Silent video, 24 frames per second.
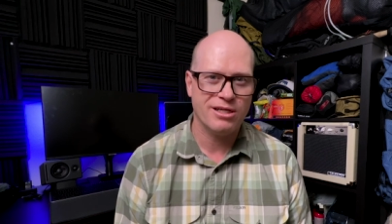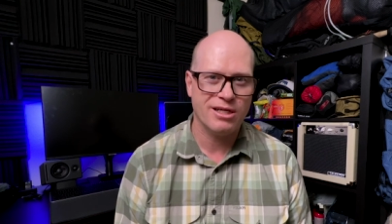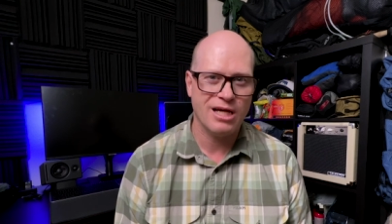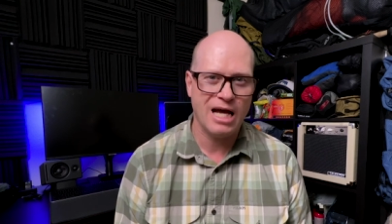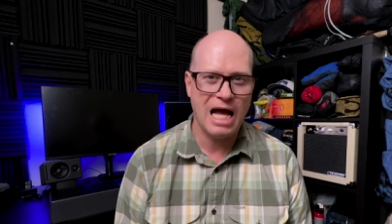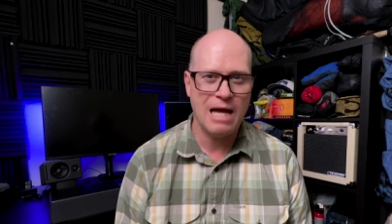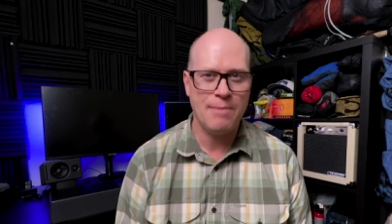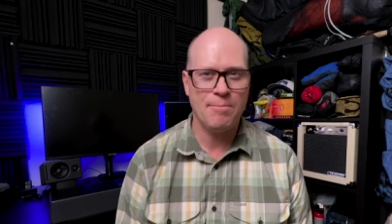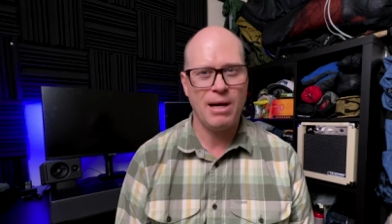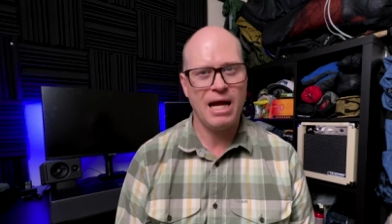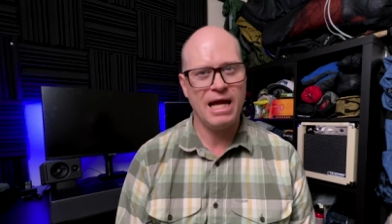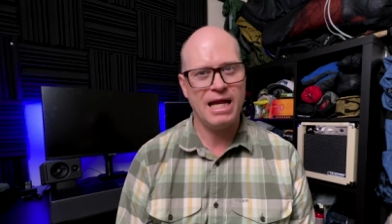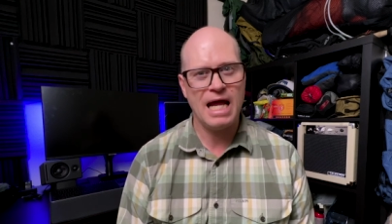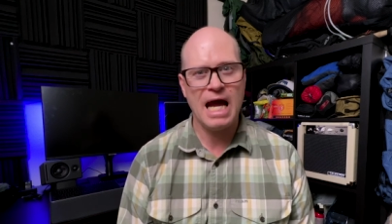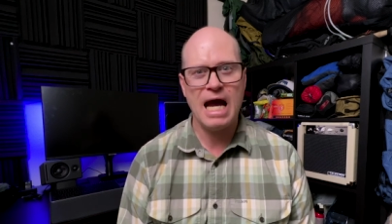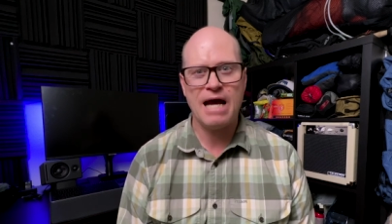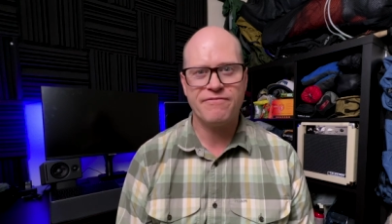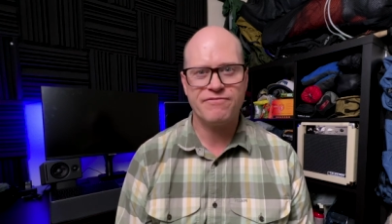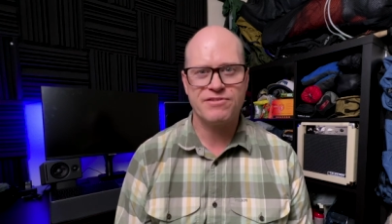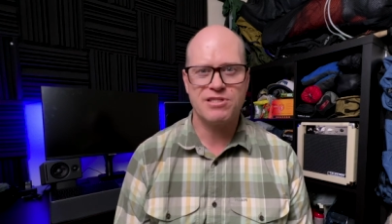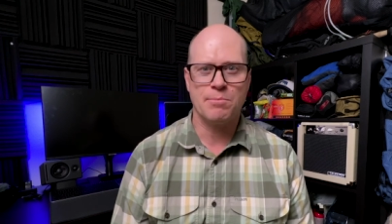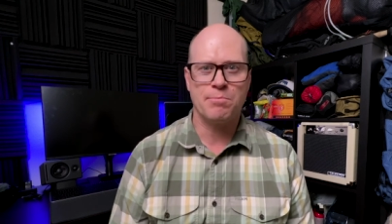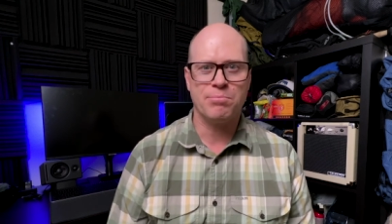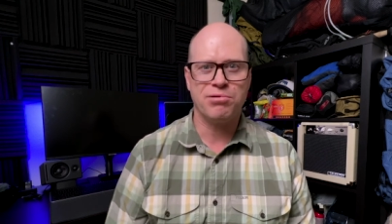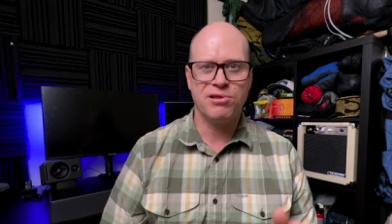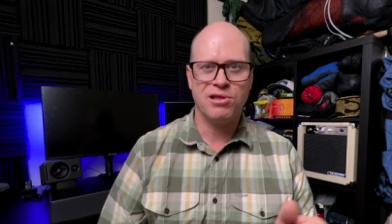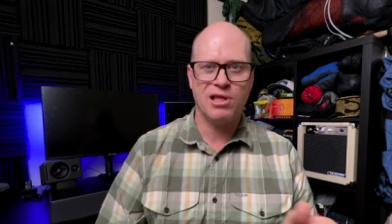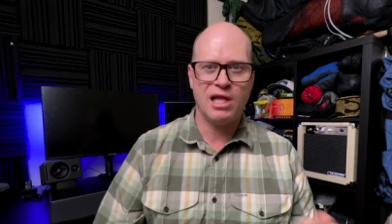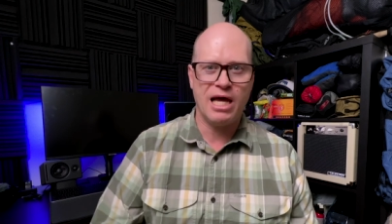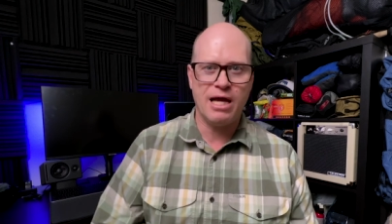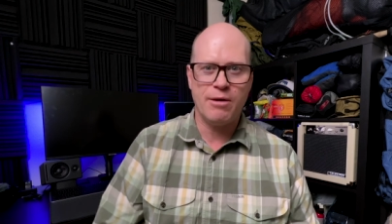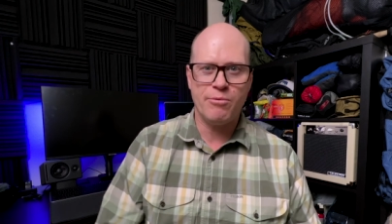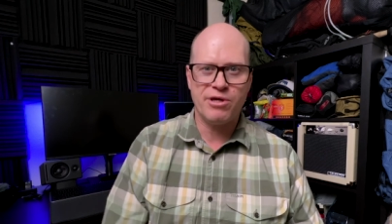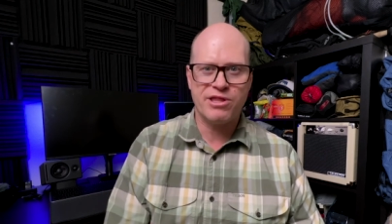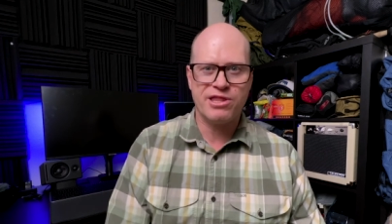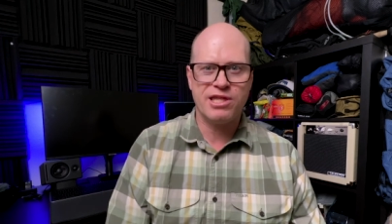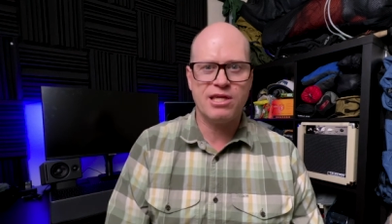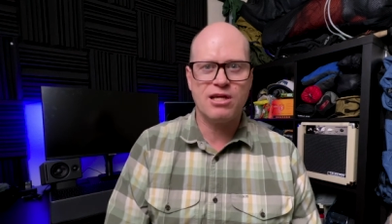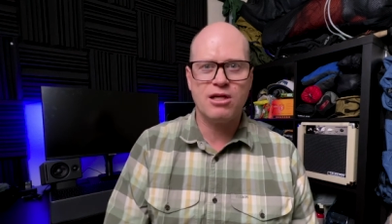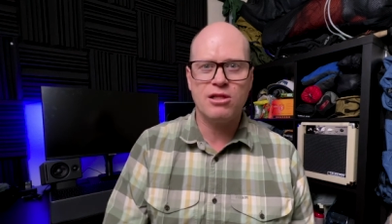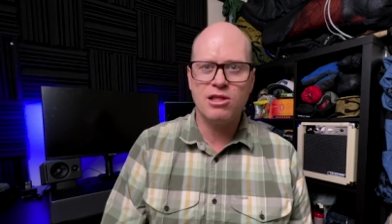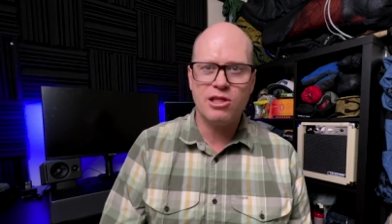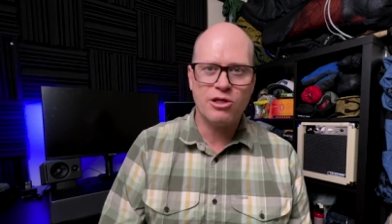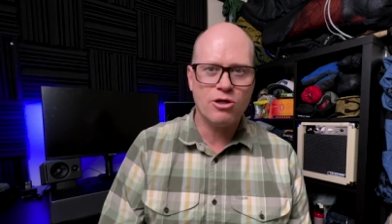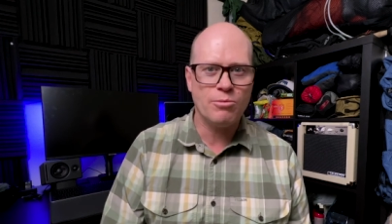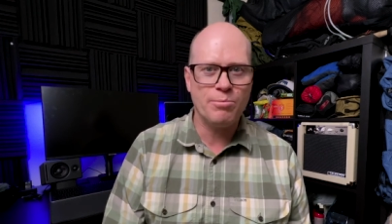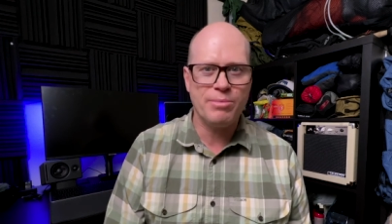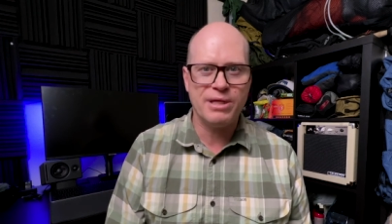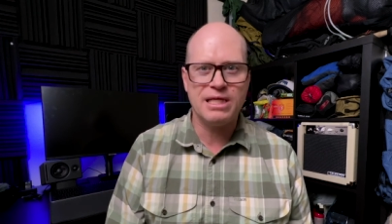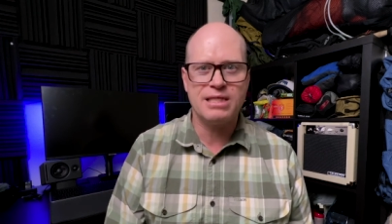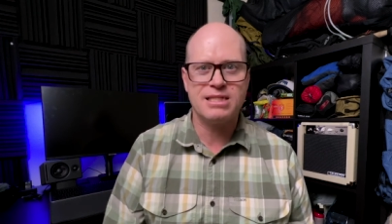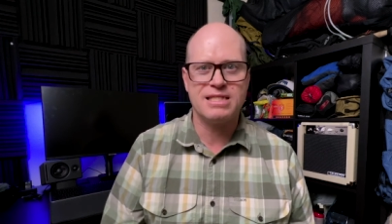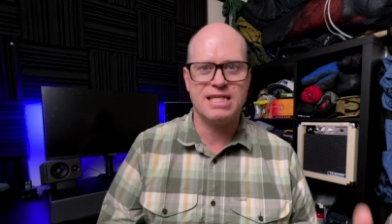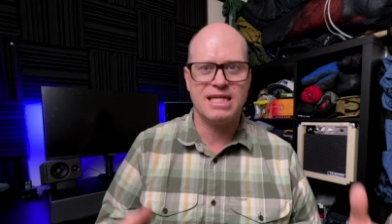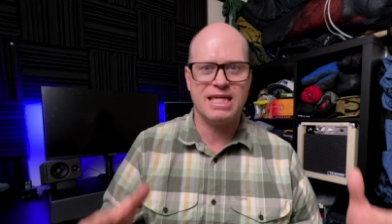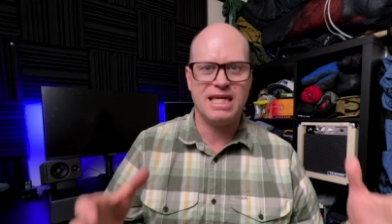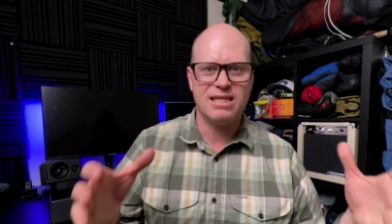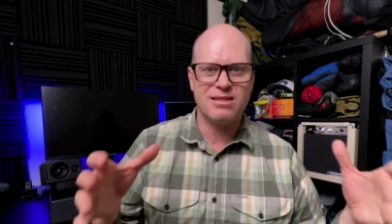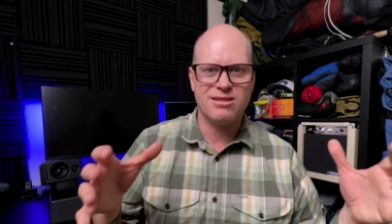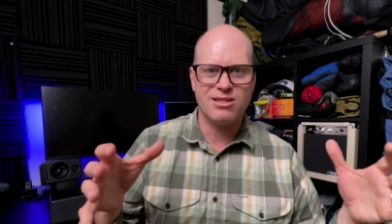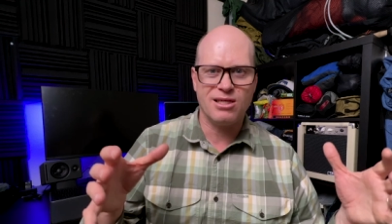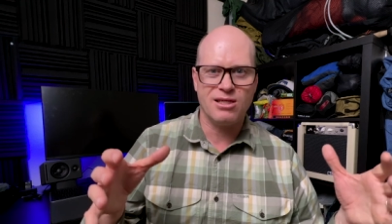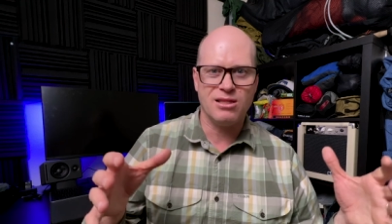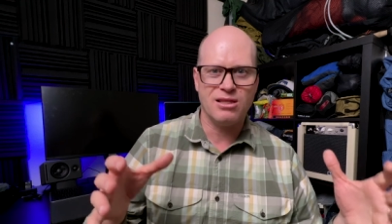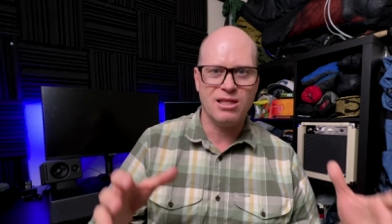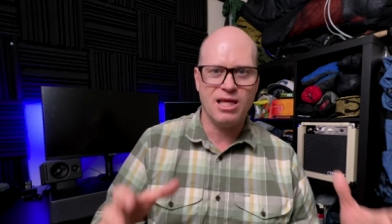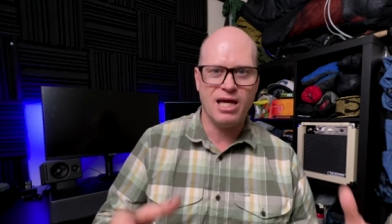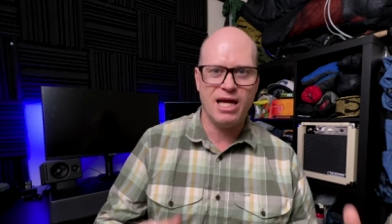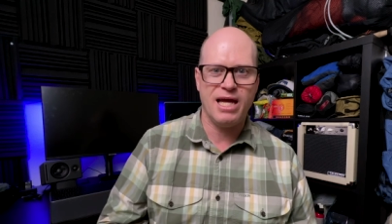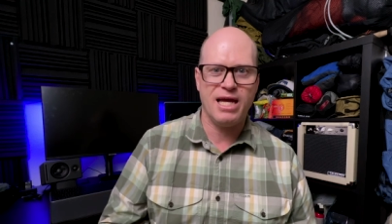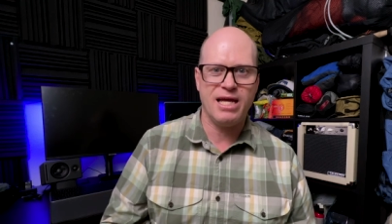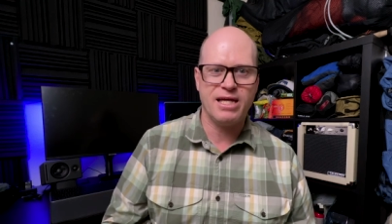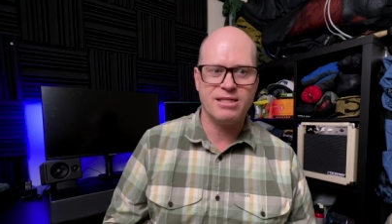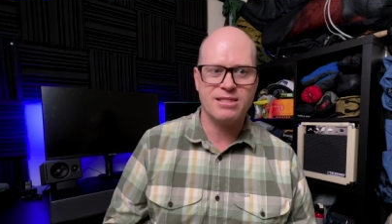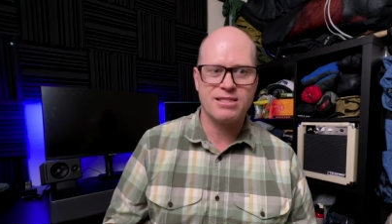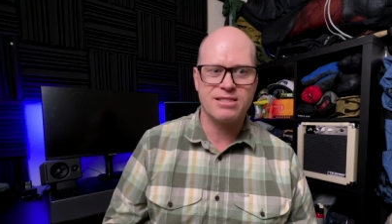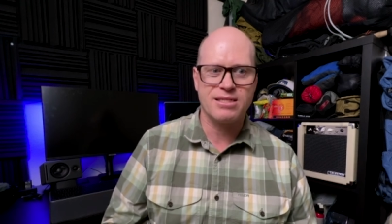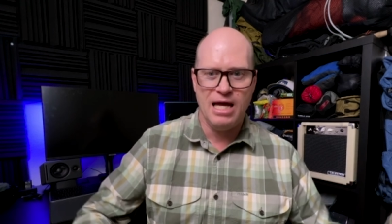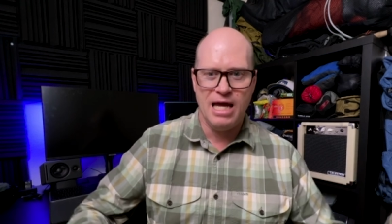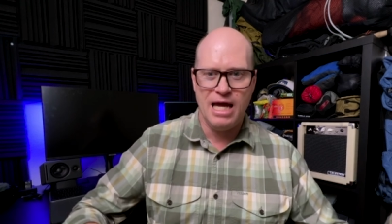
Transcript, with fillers: I might have to play with it a little bit to get the legs